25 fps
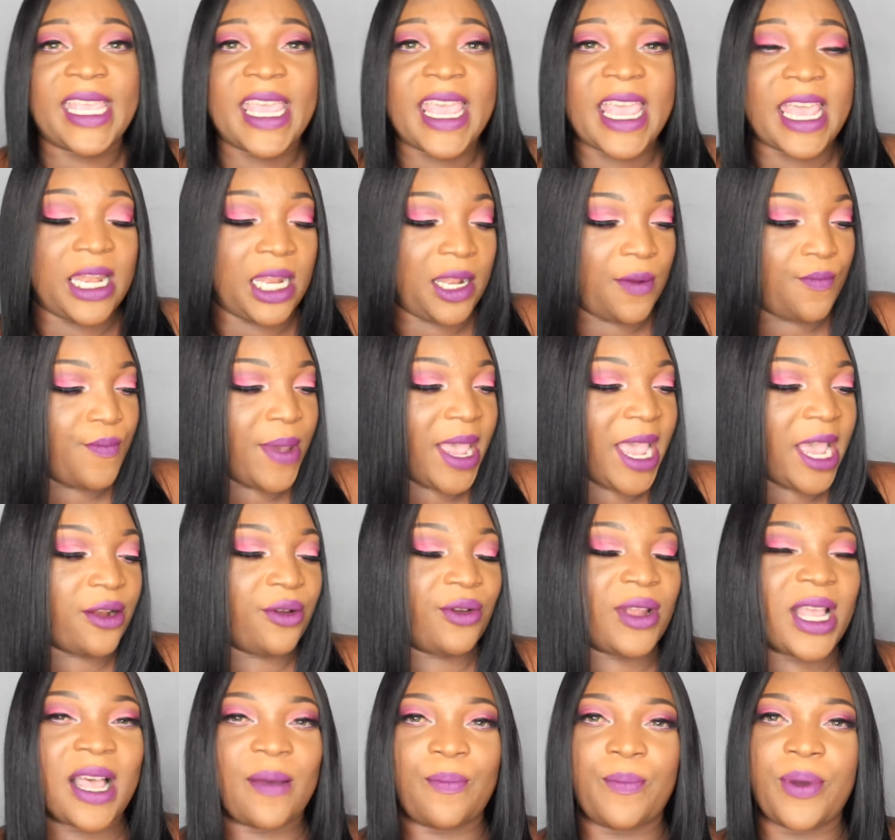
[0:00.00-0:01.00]
Canon
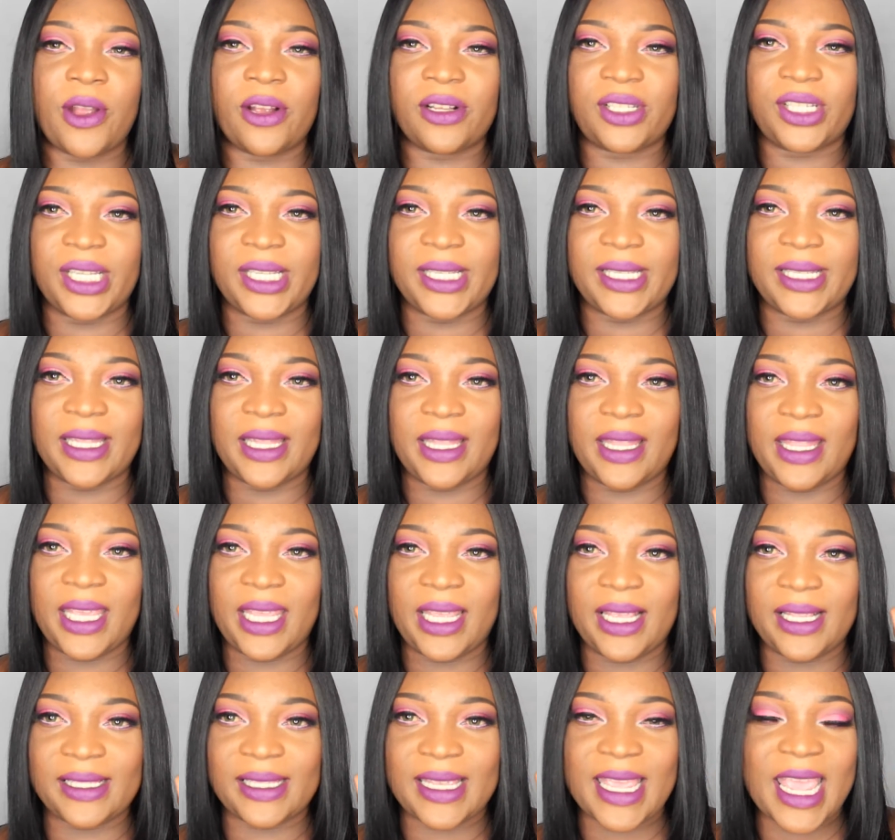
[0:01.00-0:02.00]
battery. I purchased
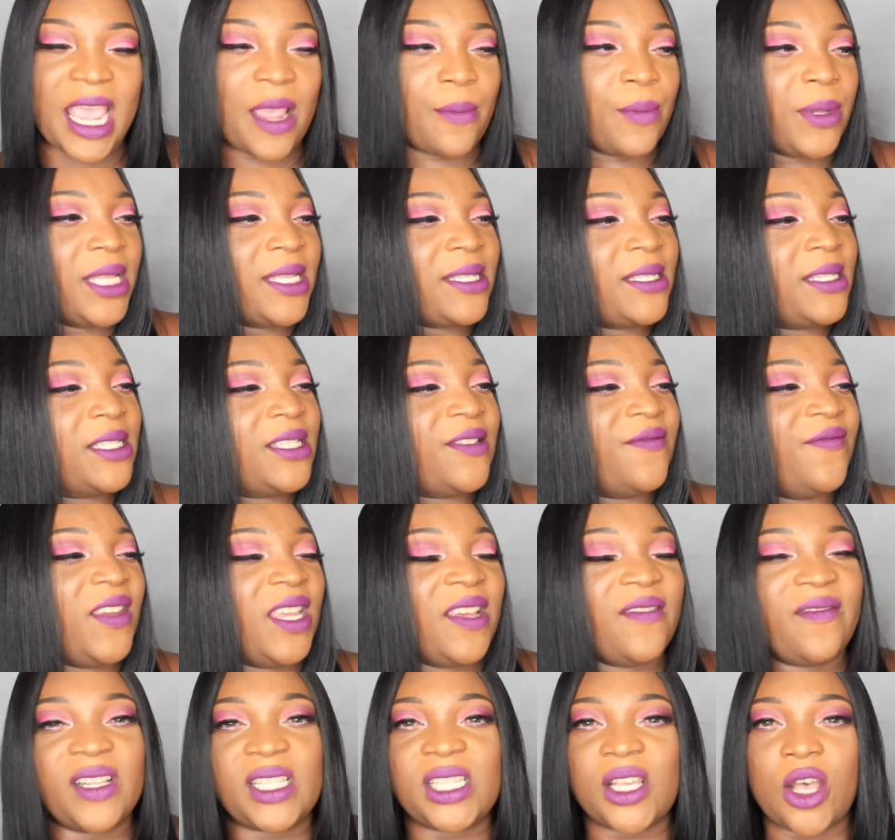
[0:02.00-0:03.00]
these cameras. This is
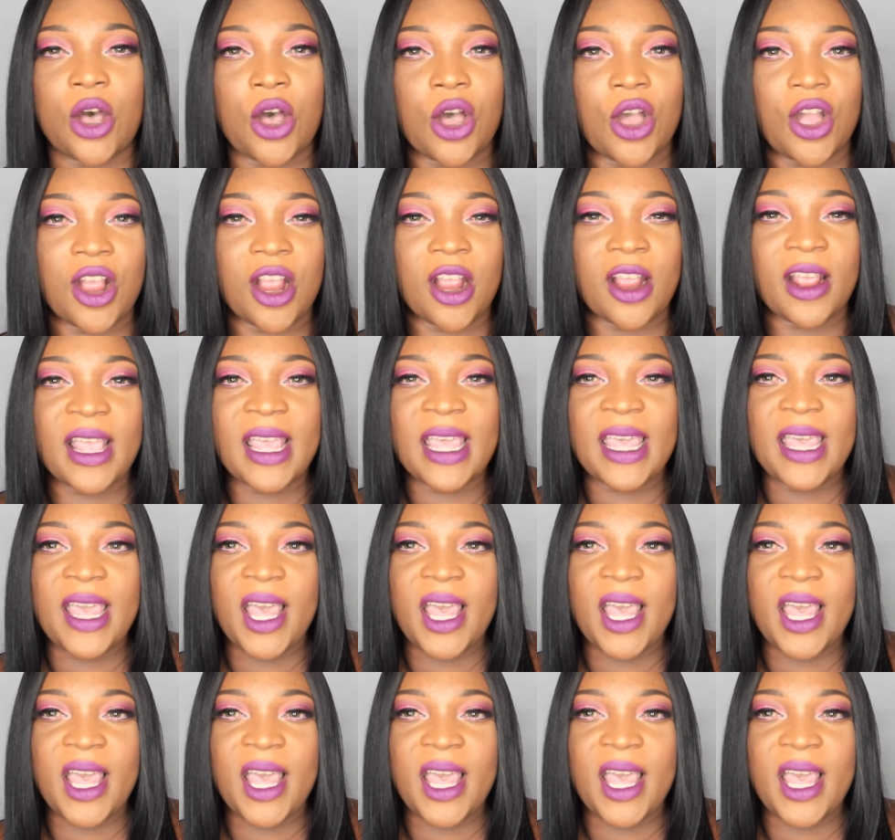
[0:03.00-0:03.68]
Vivitar.